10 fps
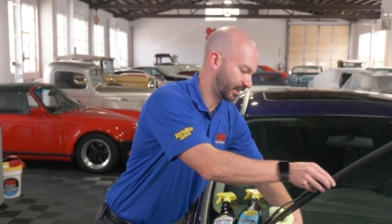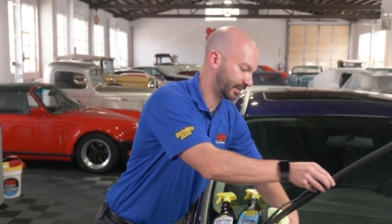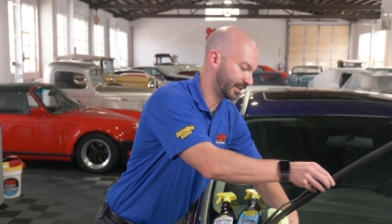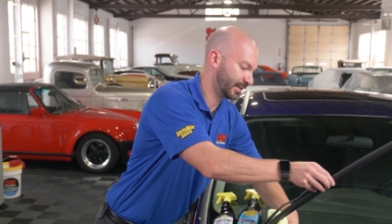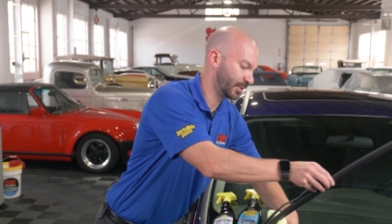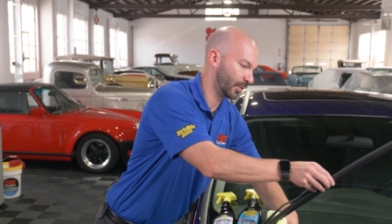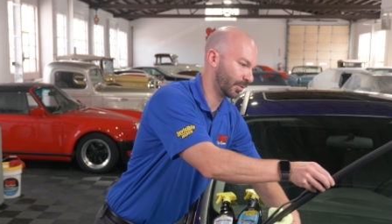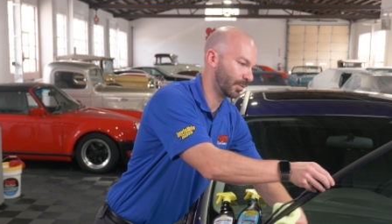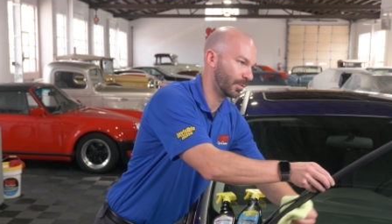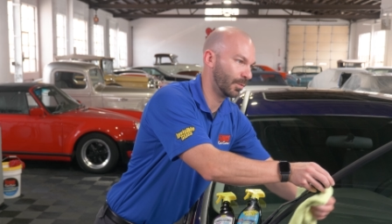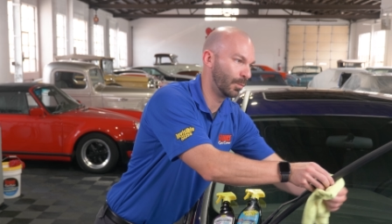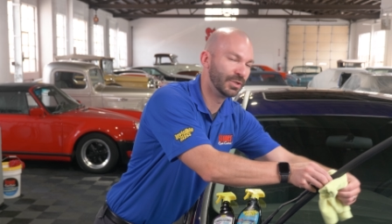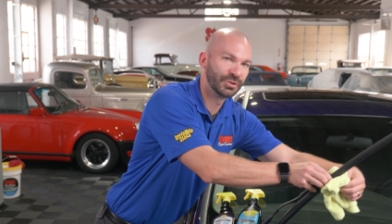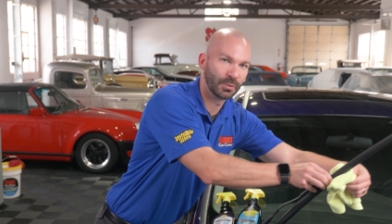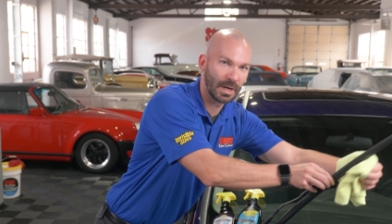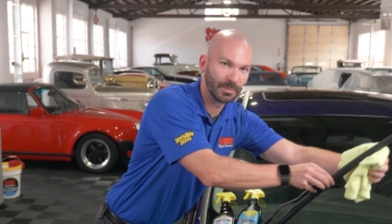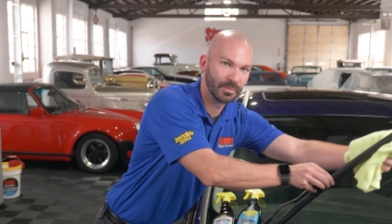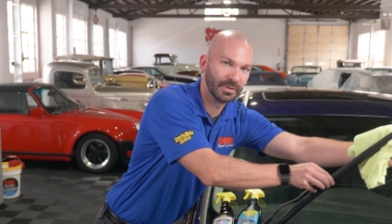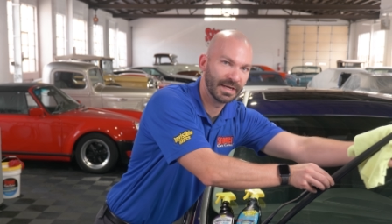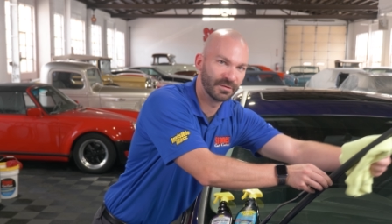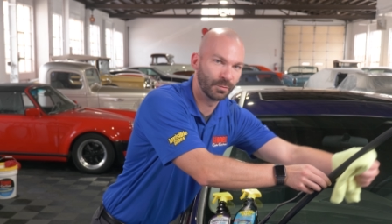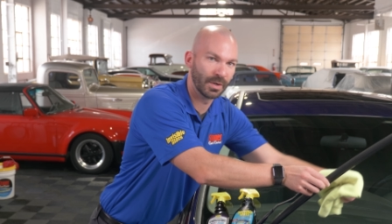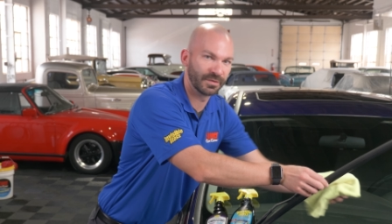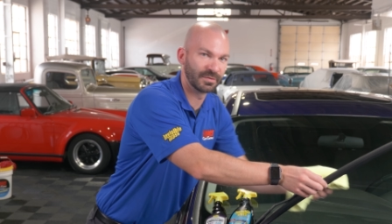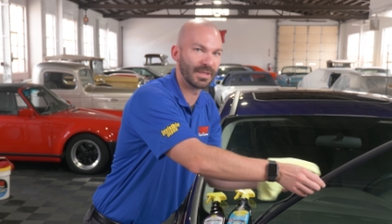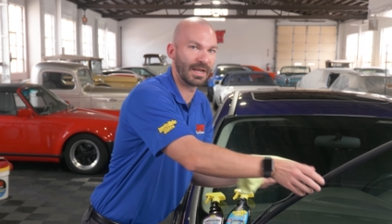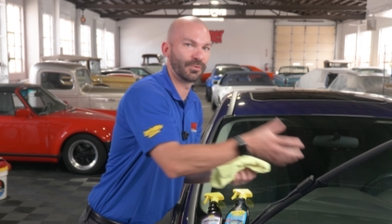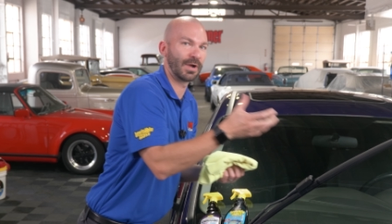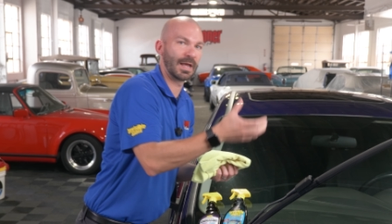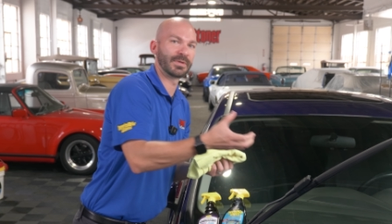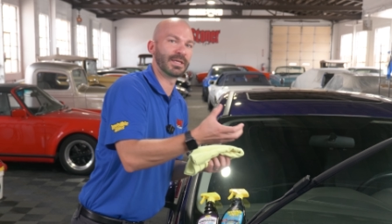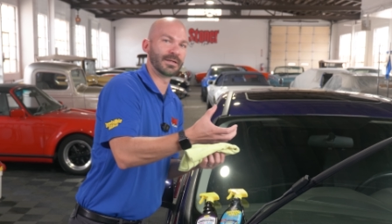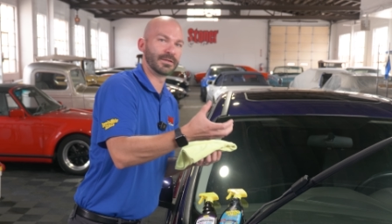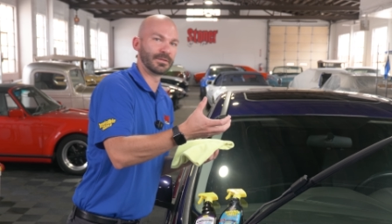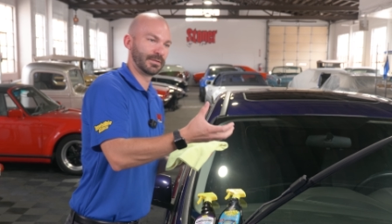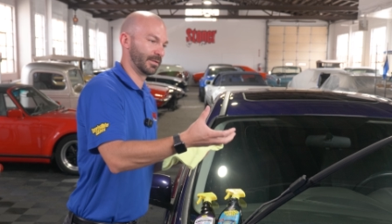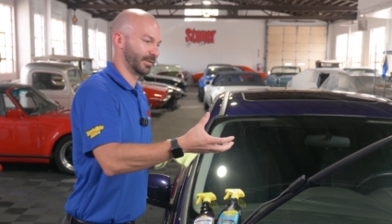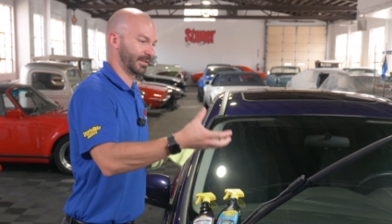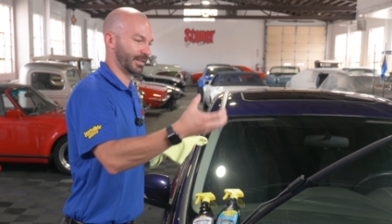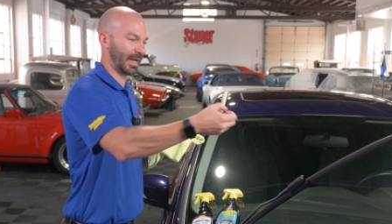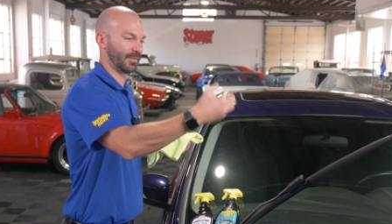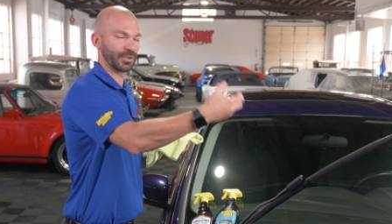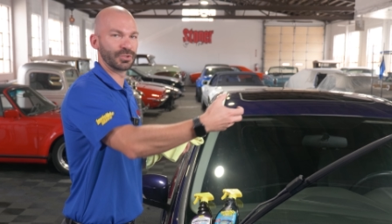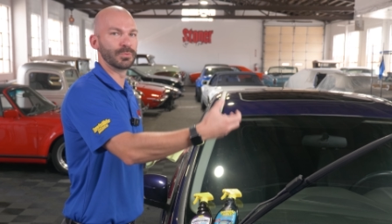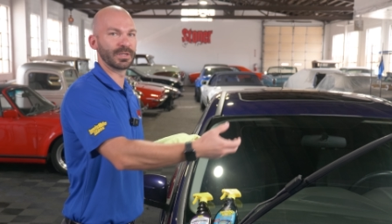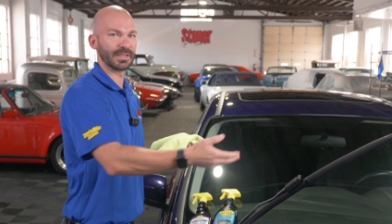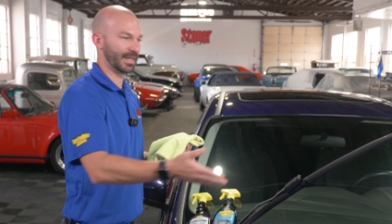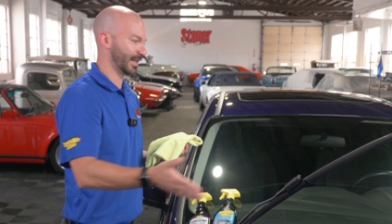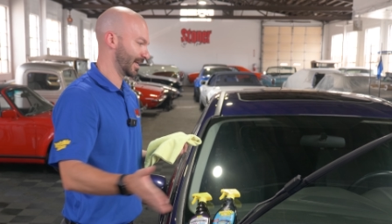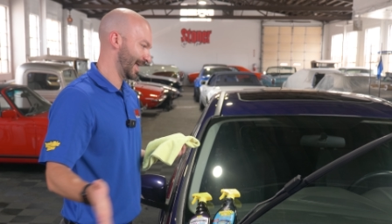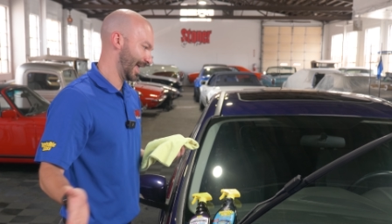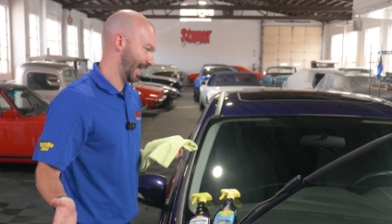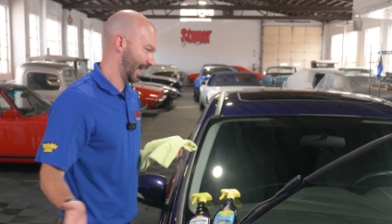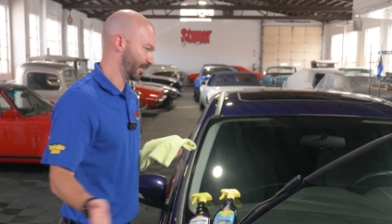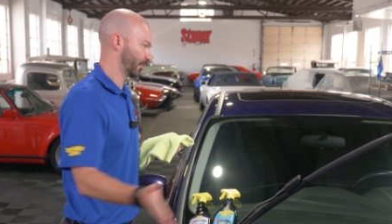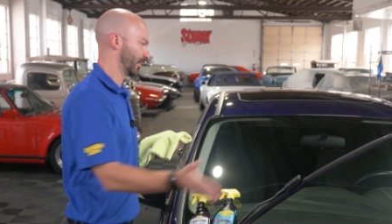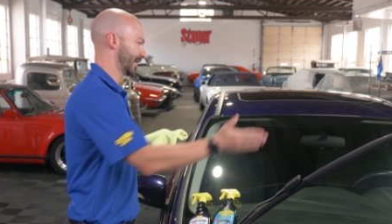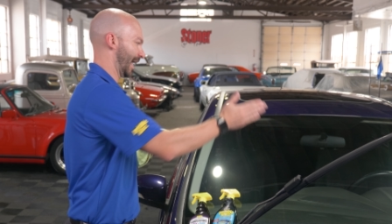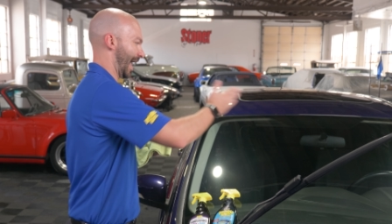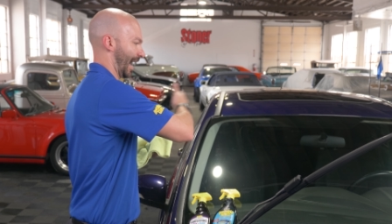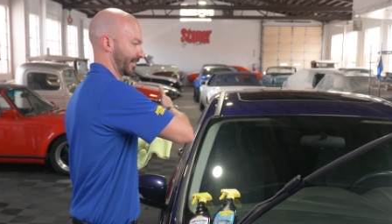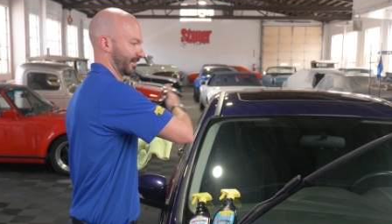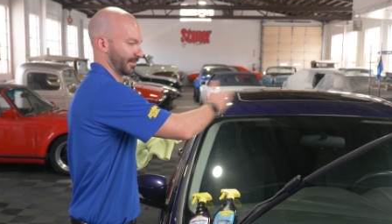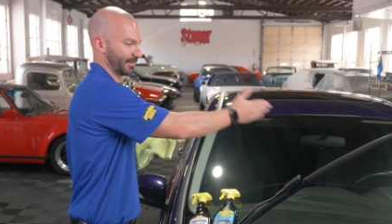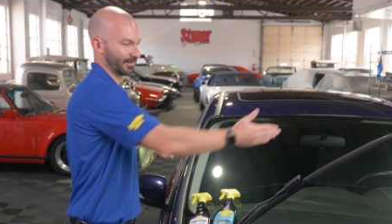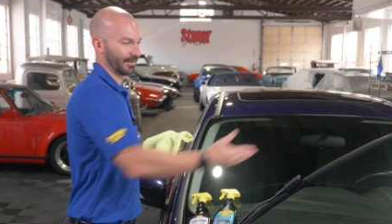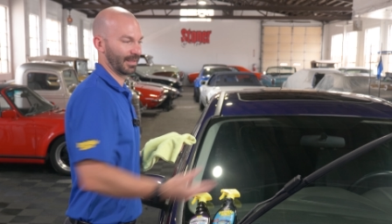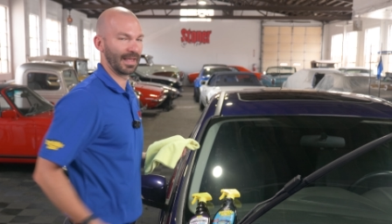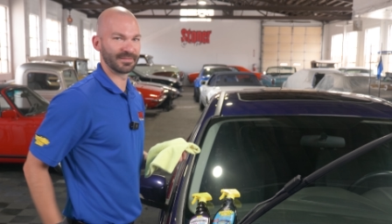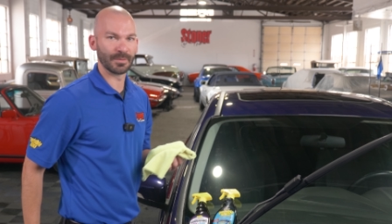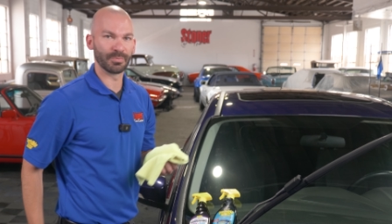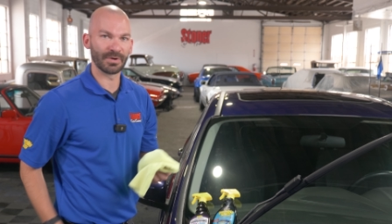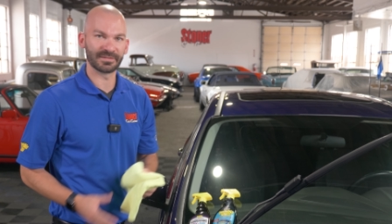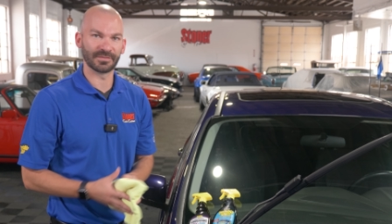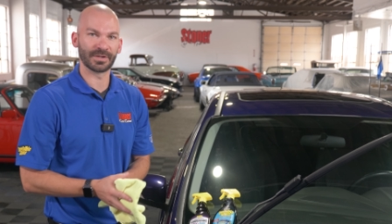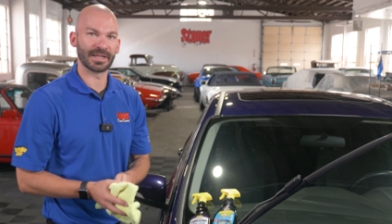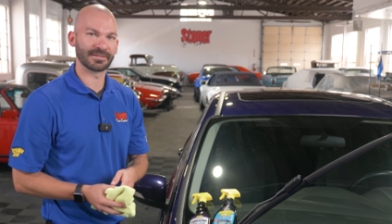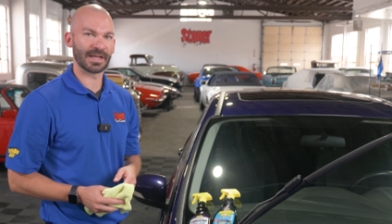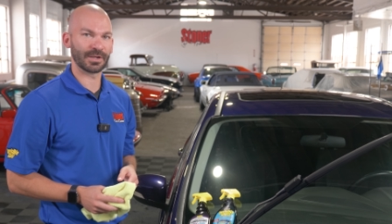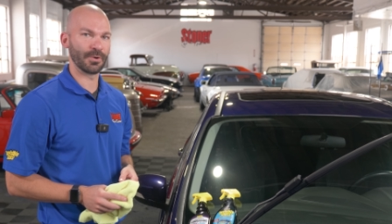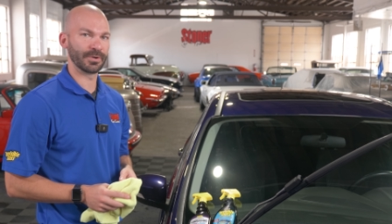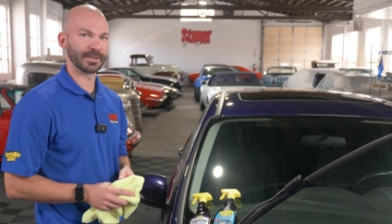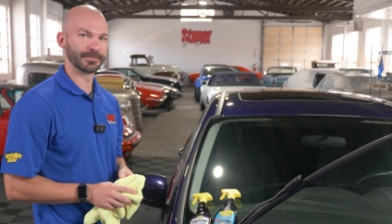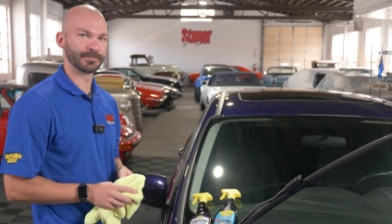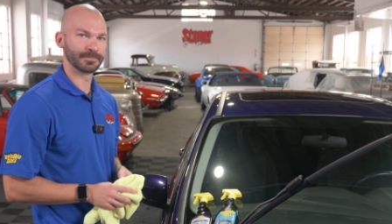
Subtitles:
to clean your windshield wiper blades where some of that grime can kind of accumulate and really act as an abrasive against that coating.